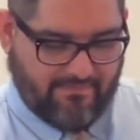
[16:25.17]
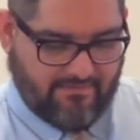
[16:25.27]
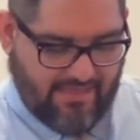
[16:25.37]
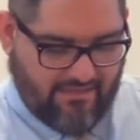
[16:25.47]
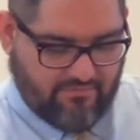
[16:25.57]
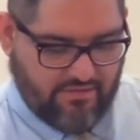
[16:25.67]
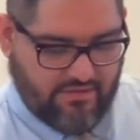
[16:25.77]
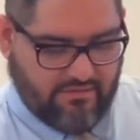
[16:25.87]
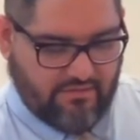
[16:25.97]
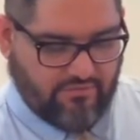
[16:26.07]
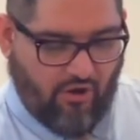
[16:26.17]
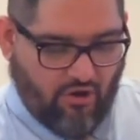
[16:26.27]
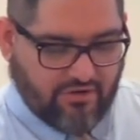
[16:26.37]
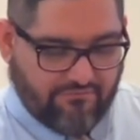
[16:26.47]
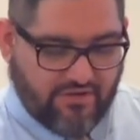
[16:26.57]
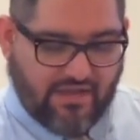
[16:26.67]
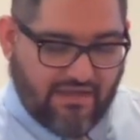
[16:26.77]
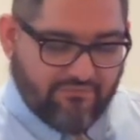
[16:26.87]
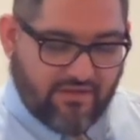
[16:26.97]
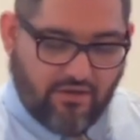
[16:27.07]
Now, the Ark of the
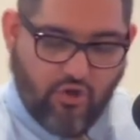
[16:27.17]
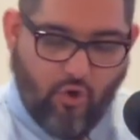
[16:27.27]
Covenant